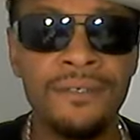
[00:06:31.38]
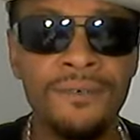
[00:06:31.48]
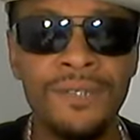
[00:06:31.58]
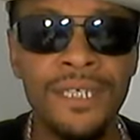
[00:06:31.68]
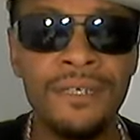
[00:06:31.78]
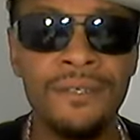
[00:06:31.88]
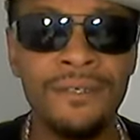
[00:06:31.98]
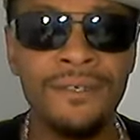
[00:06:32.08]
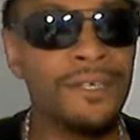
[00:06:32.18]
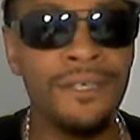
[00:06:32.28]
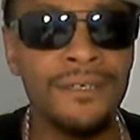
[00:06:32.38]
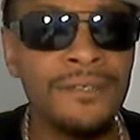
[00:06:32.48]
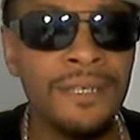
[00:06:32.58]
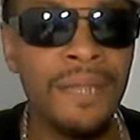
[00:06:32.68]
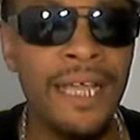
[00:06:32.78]
Usyk. Yeah,
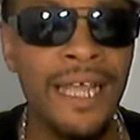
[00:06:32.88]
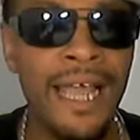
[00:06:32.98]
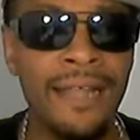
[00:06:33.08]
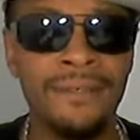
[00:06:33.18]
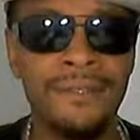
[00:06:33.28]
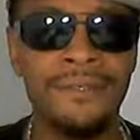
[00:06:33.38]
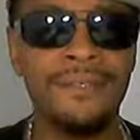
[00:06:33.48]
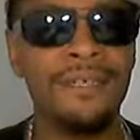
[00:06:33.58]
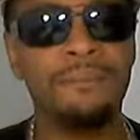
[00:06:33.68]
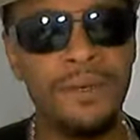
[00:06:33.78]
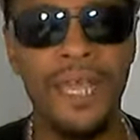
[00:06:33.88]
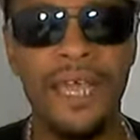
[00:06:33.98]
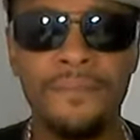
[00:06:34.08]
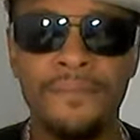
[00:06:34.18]
something like that. Yeah, but okay.